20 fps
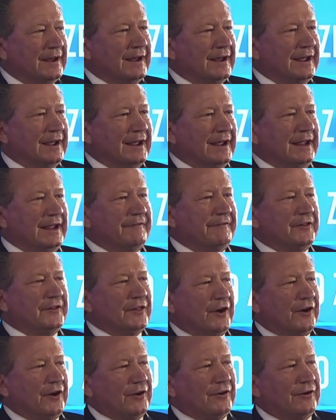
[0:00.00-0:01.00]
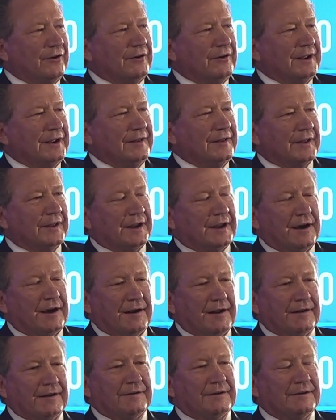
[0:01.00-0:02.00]
Even though in the
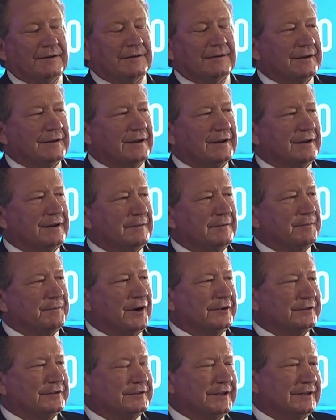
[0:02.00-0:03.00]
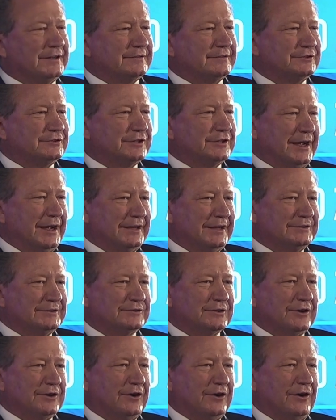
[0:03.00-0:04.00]
current process
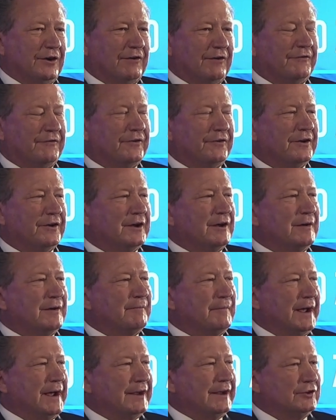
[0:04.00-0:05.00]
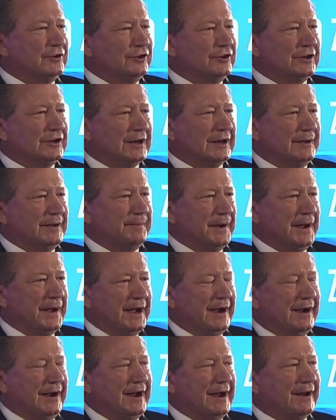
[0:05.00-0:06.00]
chains of making nuclear
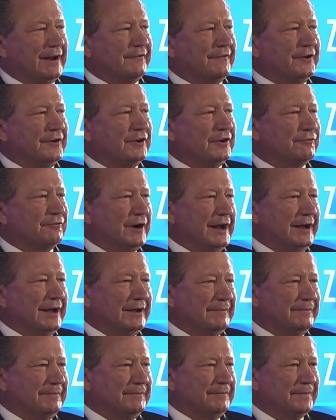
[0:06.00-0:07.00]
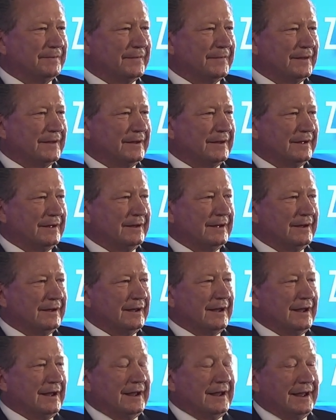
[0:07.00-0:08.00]
power out of uranium,
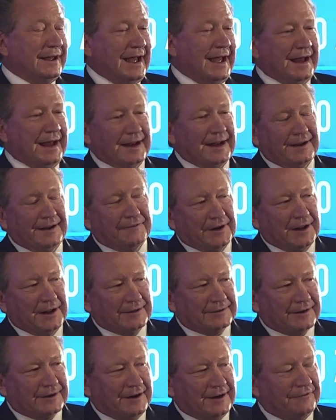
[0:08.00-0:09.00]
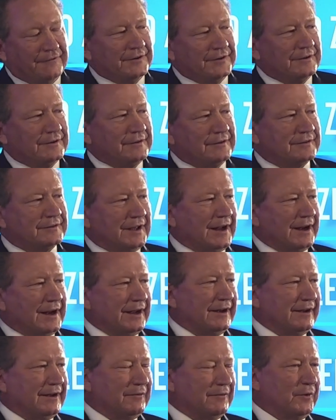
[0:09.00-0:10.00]
and even as I've
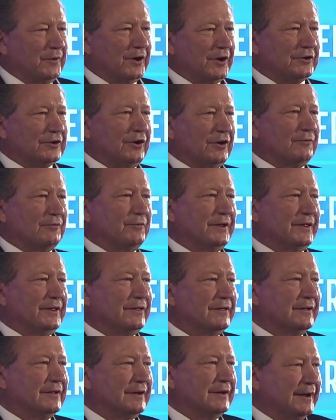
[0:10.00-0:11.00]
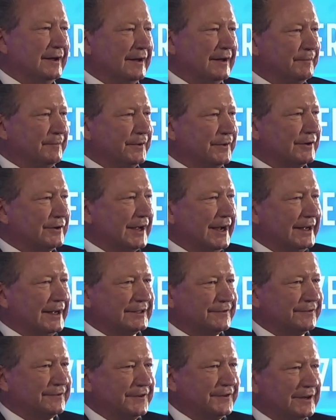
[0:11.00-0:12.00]
studied and worked on with Bill
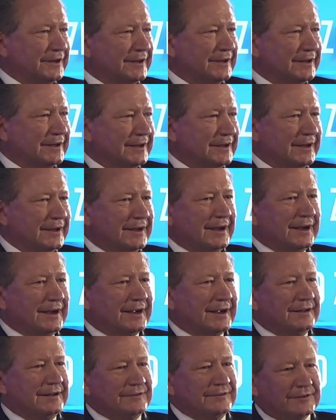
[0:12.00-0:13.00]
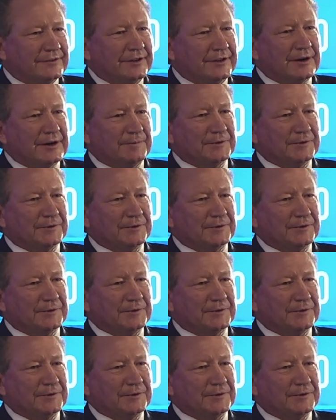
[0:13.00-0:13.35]
Gates for a considerable